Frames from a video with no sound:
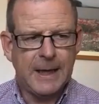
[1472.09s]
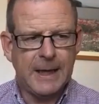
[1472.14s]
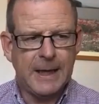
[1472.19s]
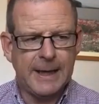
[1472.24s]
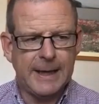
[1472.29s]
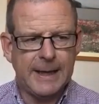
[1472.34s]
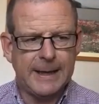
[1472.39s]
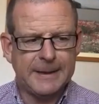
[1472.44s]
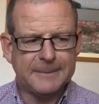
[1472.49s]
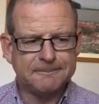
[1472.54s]

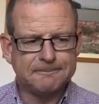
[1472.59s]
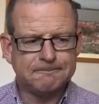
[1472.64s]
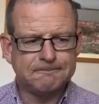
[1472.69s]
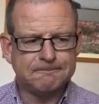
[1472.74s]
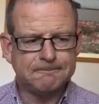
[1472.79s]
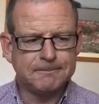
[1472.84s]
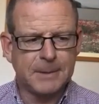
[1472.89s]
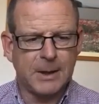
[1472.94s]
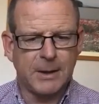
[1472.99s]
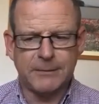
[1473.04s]

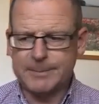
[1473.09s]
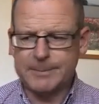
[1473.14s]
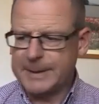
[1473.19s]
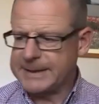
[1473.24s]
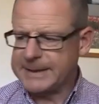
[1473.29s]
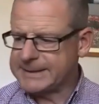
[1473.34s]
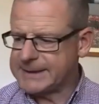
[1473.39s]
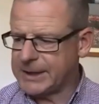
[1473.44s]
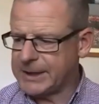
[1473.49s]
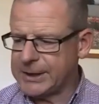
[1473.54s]
I've
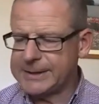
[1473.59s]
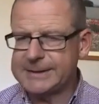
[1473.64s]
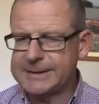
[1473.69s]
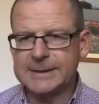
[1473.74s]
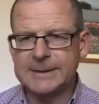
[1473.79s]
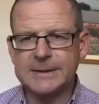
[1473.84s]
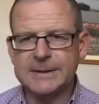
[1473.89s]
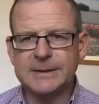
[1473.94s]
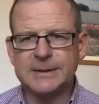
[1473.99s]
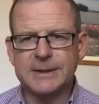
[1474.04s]
been tied
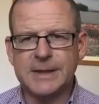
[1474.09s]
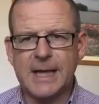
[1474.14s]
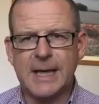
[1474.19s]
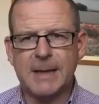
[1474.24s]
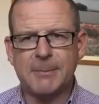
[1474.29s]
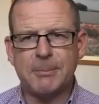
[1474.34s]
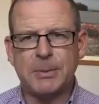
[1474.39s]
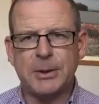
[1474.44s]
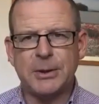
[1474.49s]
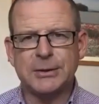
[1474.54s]
to the
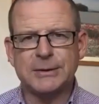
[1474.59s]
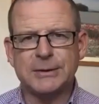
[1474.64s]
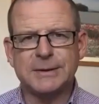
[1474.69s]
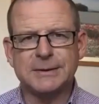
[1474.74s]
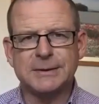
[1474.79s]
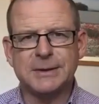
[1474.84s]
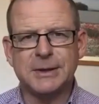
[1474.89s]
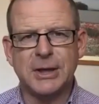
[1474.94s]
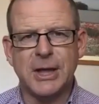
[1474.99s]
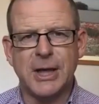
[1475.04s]
chair because,
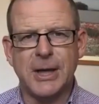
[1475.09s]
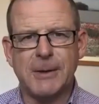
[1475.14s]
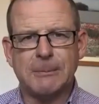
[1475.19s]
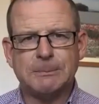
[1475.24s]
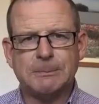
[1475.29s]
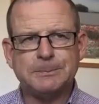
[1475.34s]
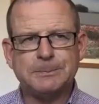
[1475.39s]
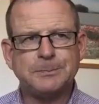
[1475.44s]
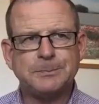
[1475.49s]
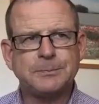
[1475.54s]
as you know,